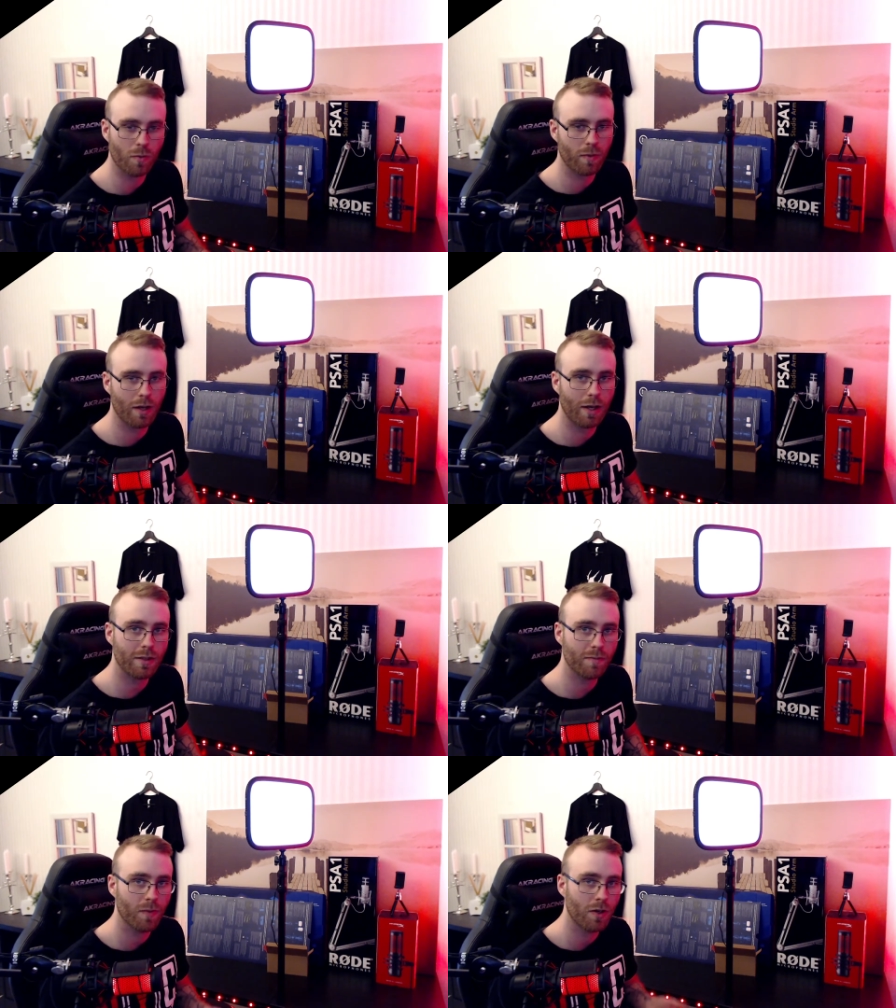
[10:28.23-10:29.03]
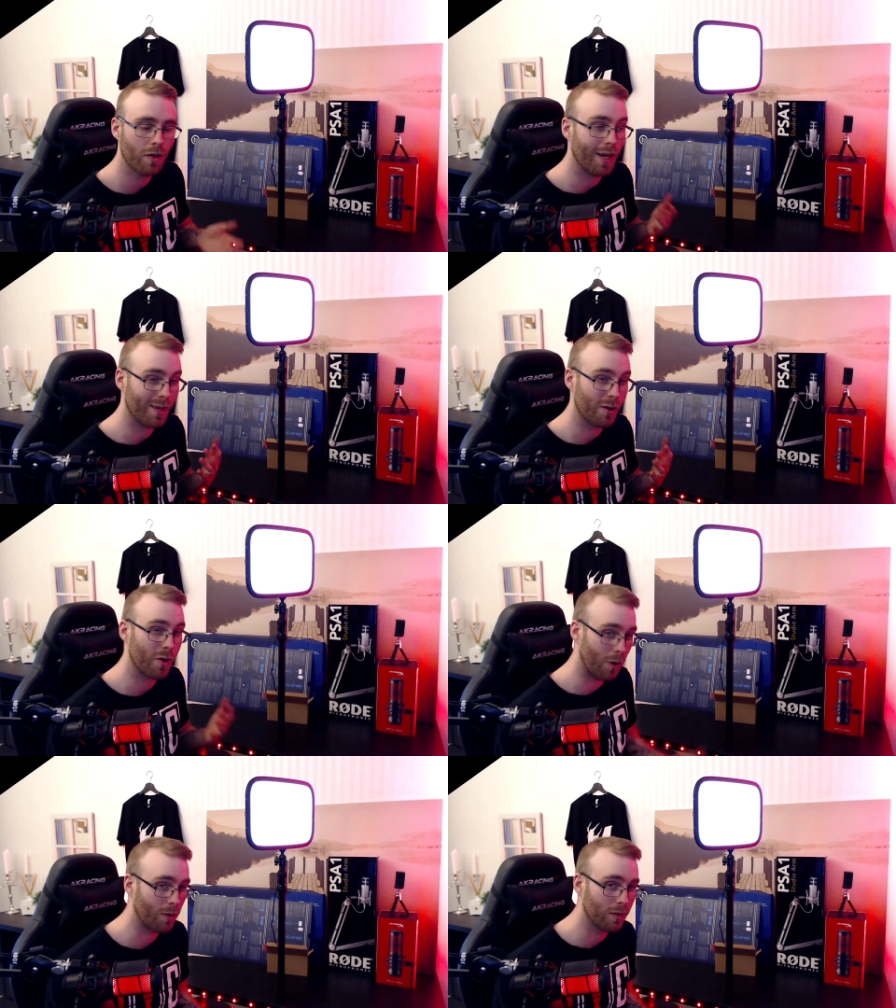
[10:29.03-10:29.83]
light and
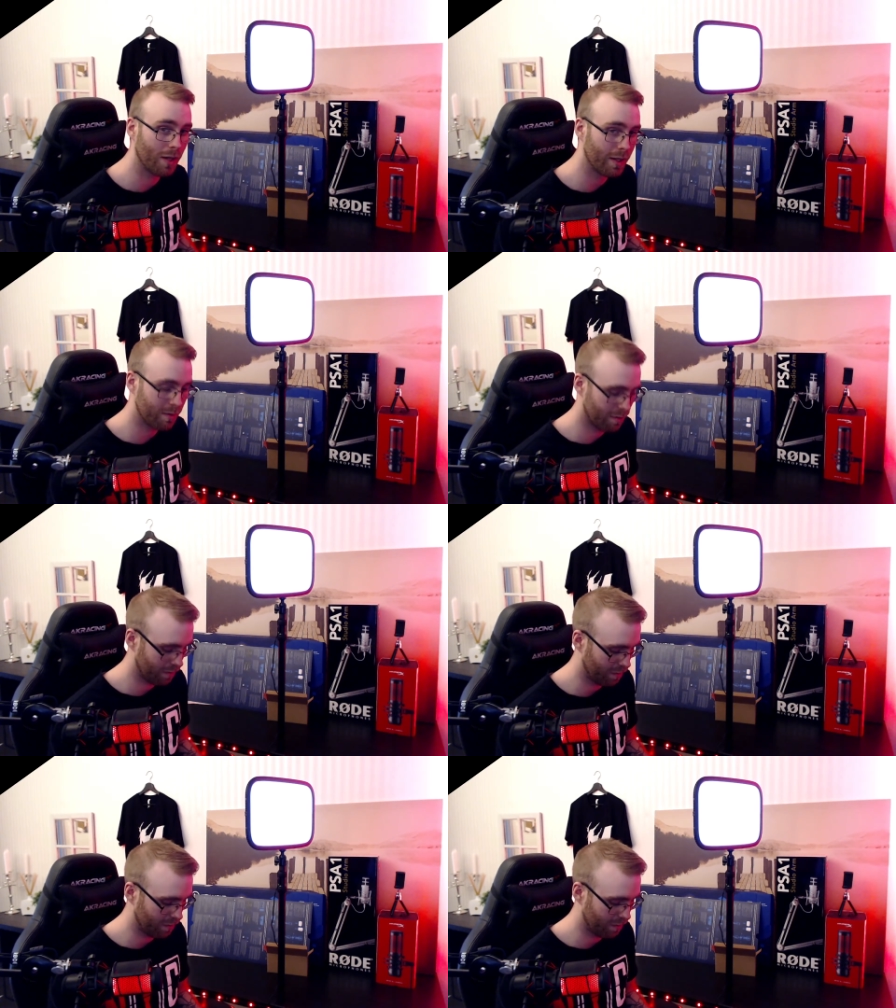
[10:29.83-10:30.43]
cold light.